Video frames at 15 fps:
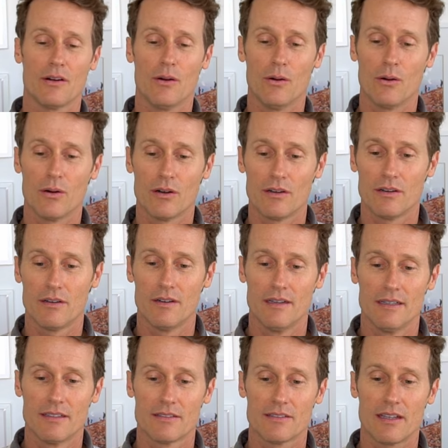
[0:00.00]
or
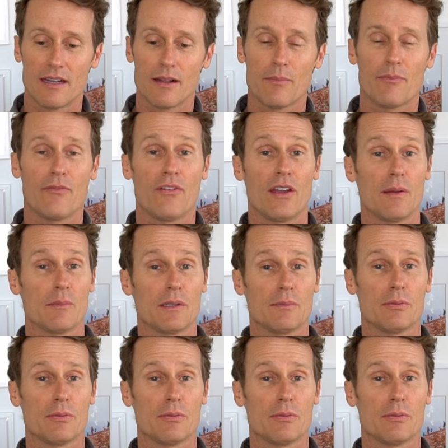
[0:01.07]
set up family